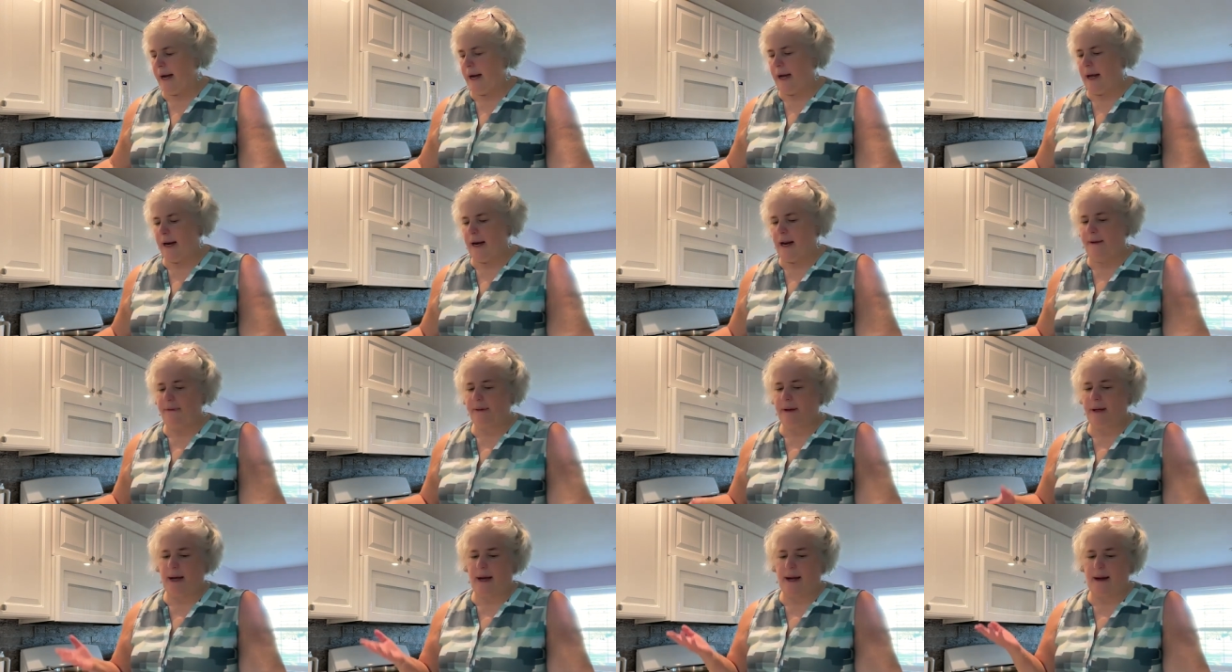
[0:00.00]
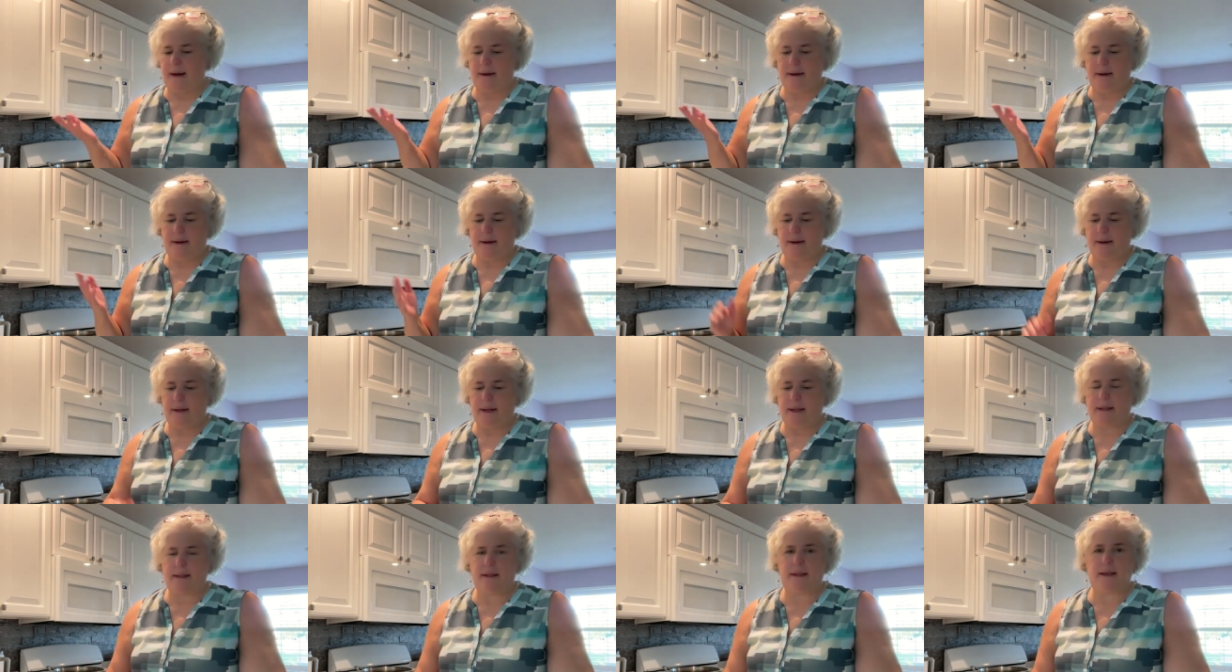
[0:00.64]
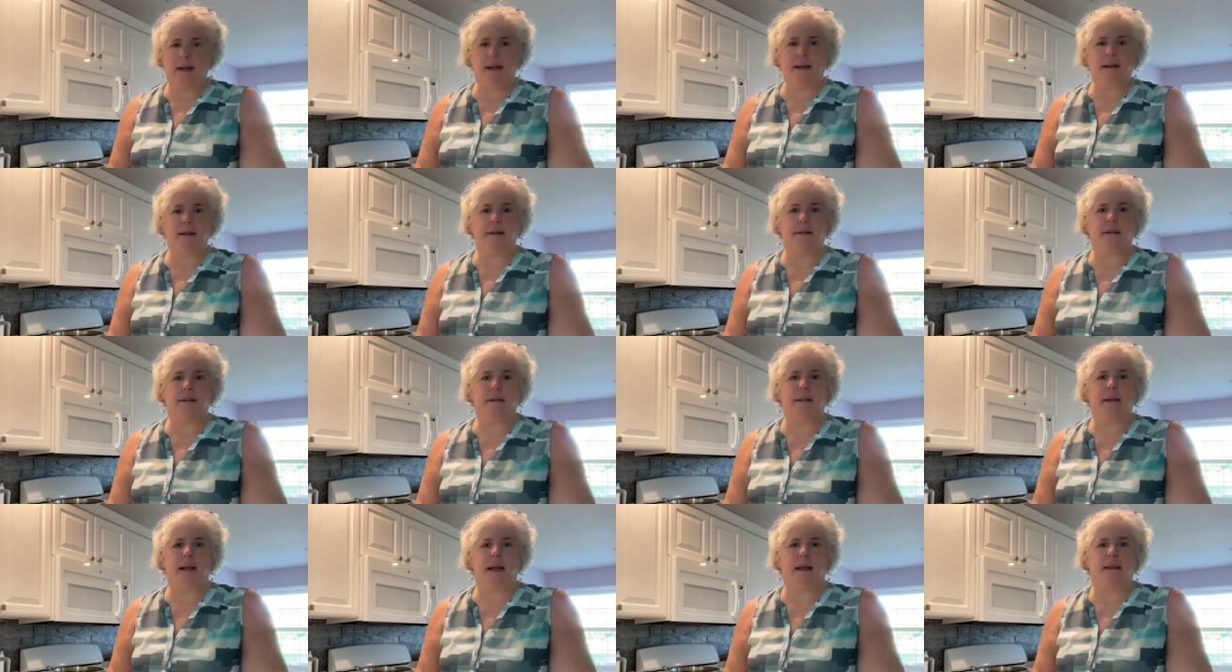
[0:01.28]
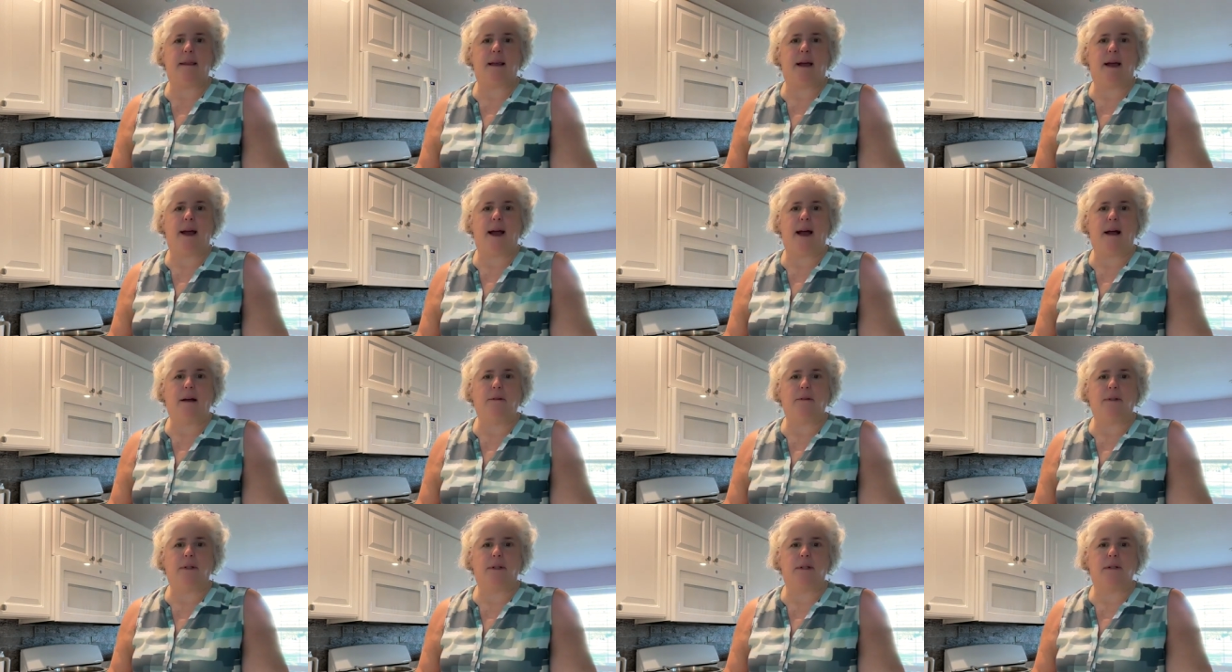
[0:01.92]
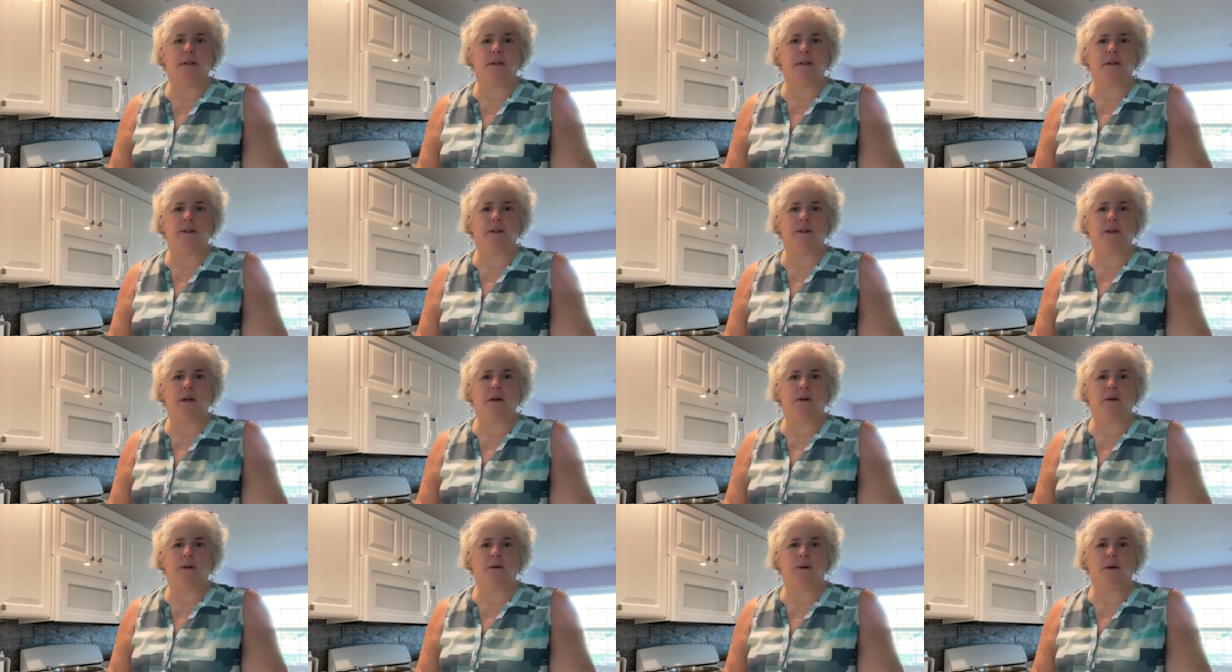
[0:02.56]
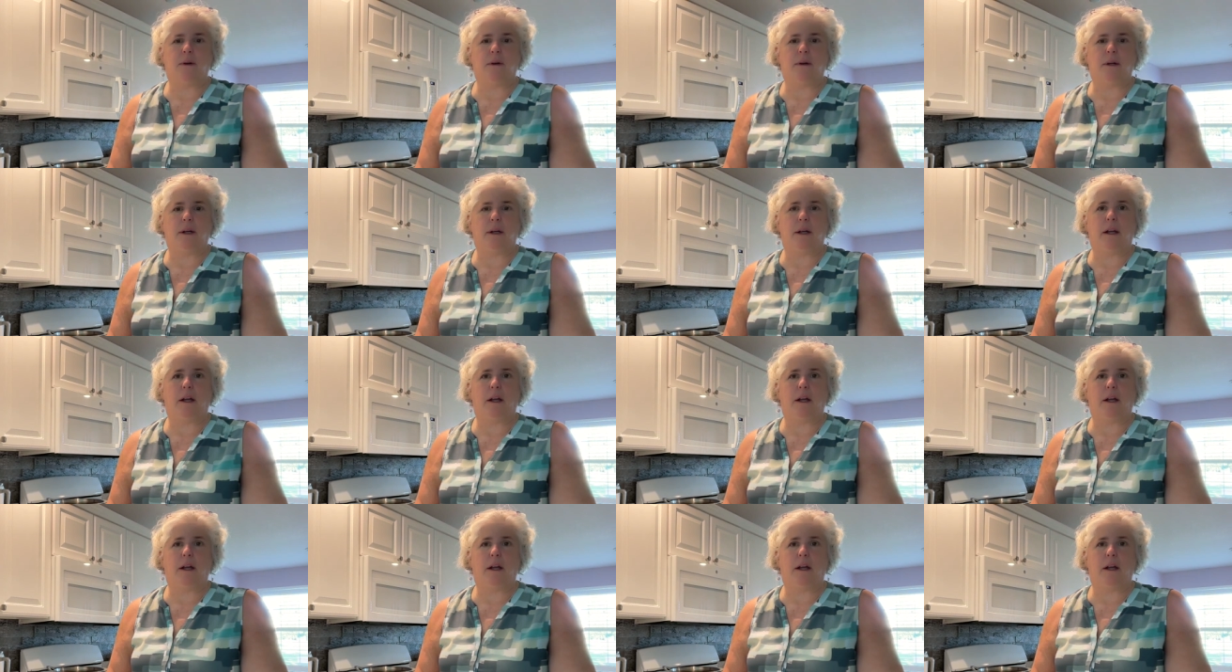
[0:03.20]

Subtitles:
I've got these things in the house. So